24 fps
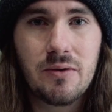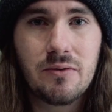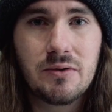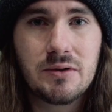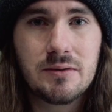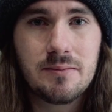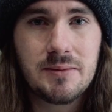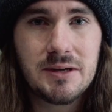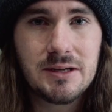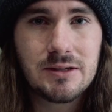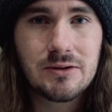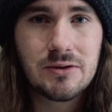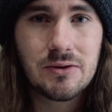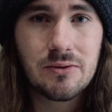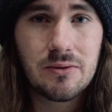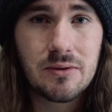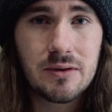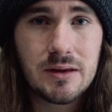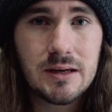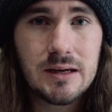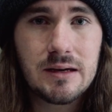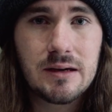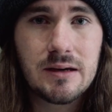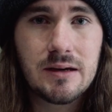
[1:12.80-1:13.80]
that was a bit too
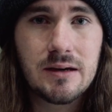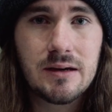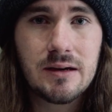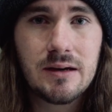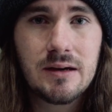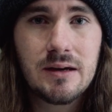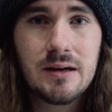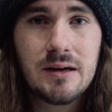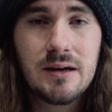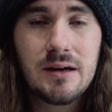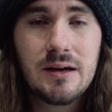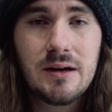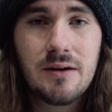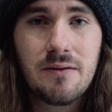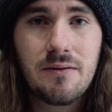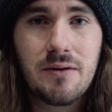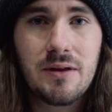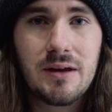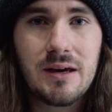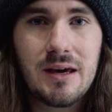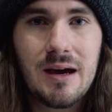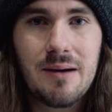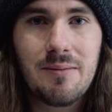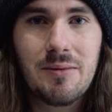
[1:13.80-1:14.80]
thick
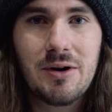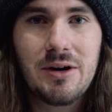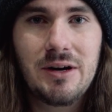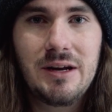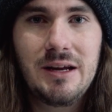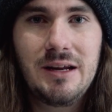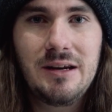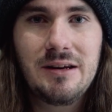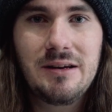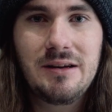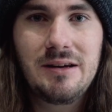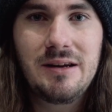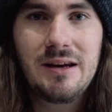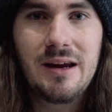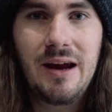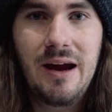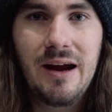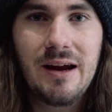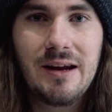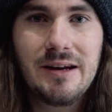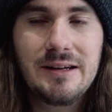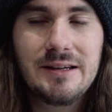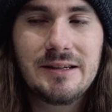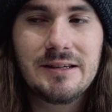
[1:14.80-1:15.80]
for the camera needed,
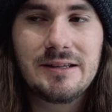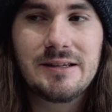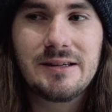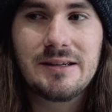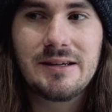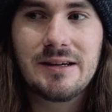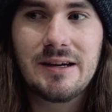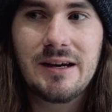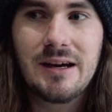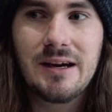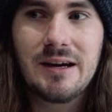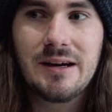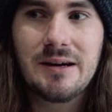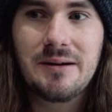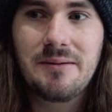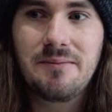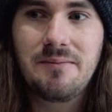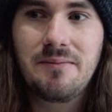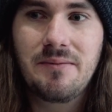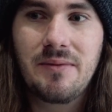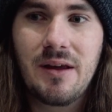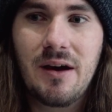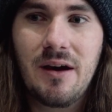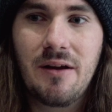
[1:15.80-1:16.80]
and
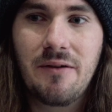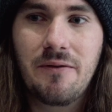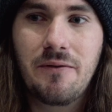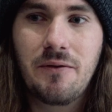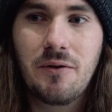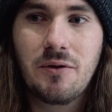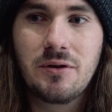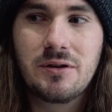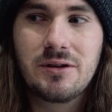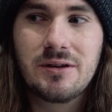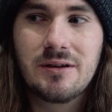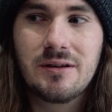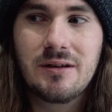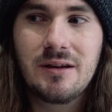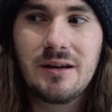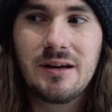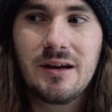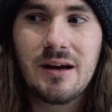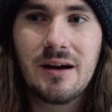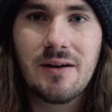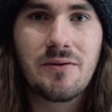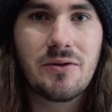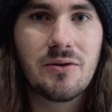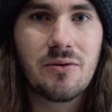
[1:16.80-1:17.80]

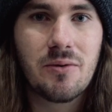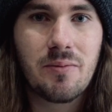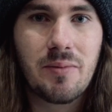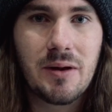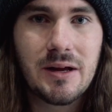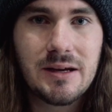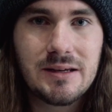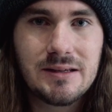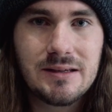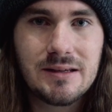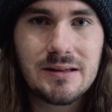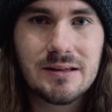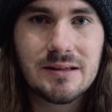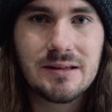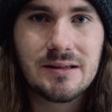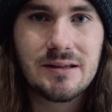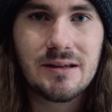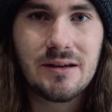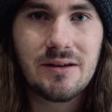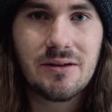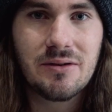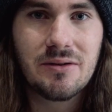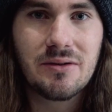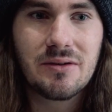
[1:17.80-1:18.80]
unfortunately after replacing the
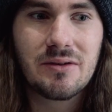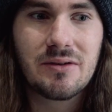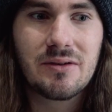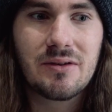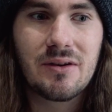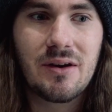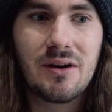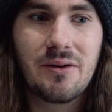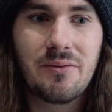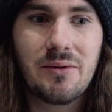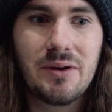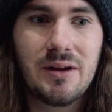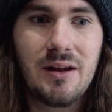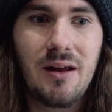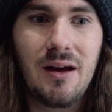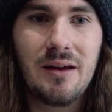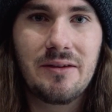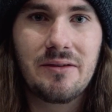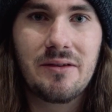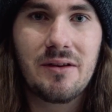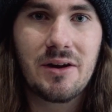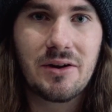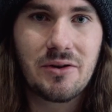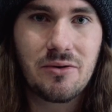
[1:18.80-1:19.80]
seals I
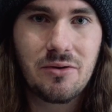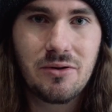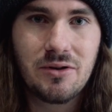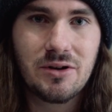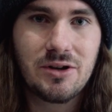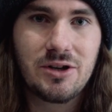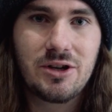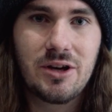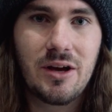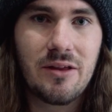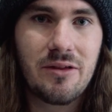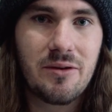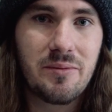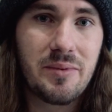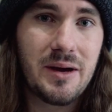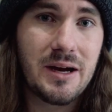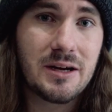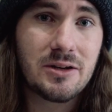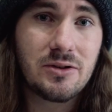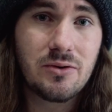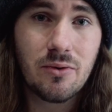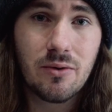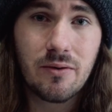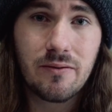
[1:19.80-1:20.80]
realized that I couldn't shut the
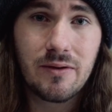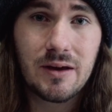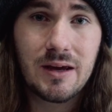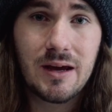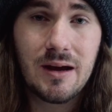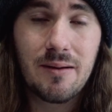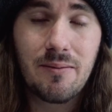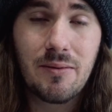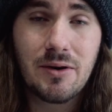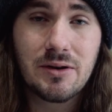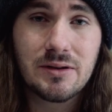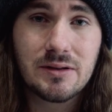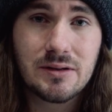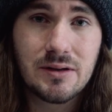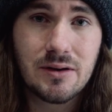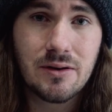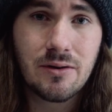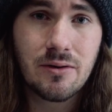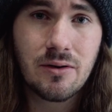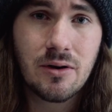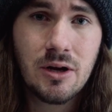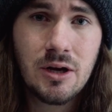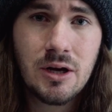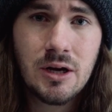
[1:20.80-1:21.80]
back door of the camera.
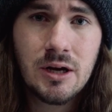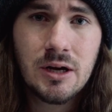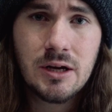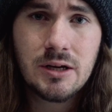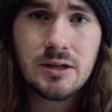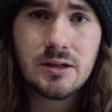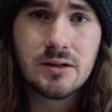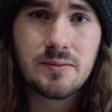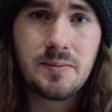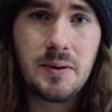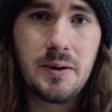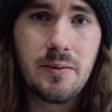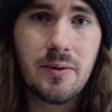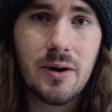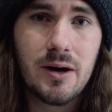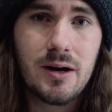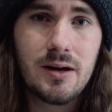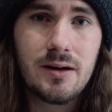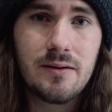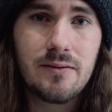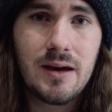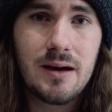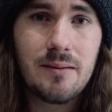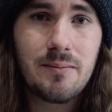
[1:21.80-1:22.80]
So just be
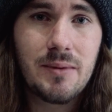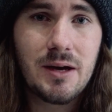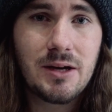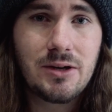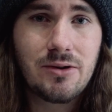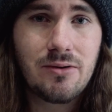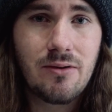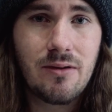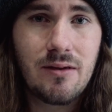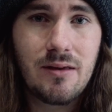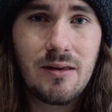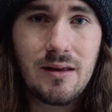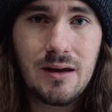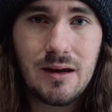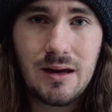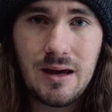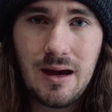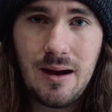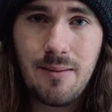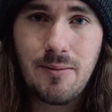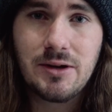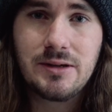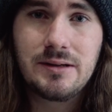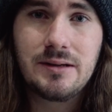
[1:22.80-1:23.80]
wary of that. Make sure that they're
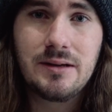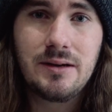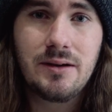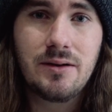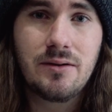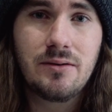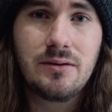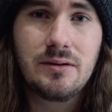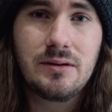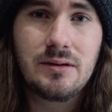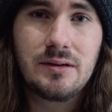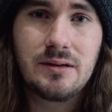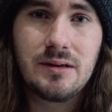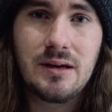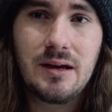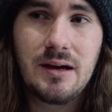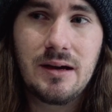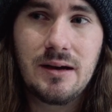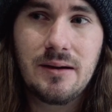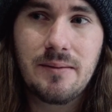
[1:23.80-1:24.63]
camera seals.